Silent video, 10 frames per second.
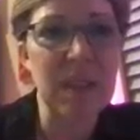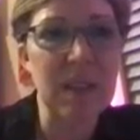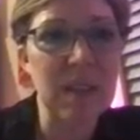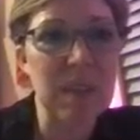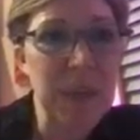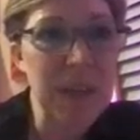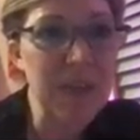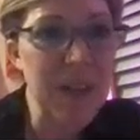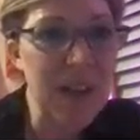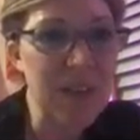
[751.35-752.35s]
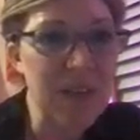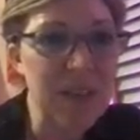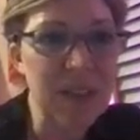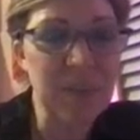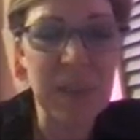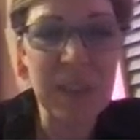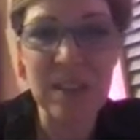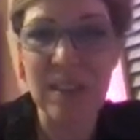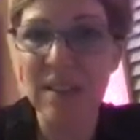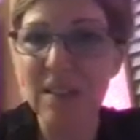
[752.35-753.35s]
This is made of ivory.
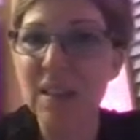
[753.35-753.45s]
Amazing.